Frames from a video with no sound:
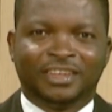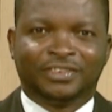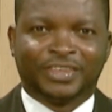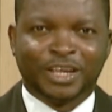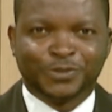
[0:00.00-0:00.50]

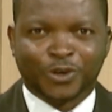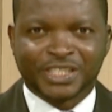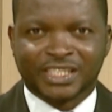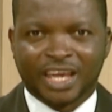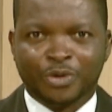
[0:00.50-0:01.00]
Thanks for
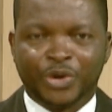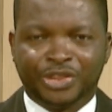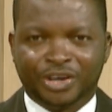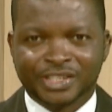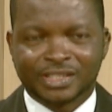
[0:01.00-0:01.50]
staying with
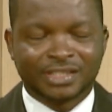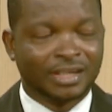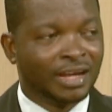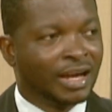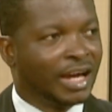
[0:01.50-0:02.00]
us.
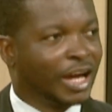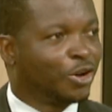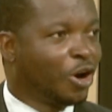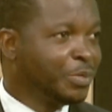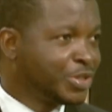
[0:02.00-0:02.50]

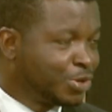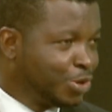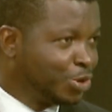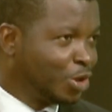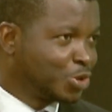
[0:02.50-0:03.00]
Coming to you,
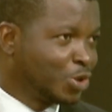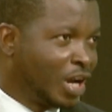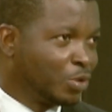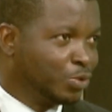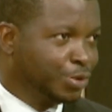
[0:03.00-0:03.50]
Dr.
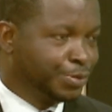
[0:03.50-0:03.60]
Agwu.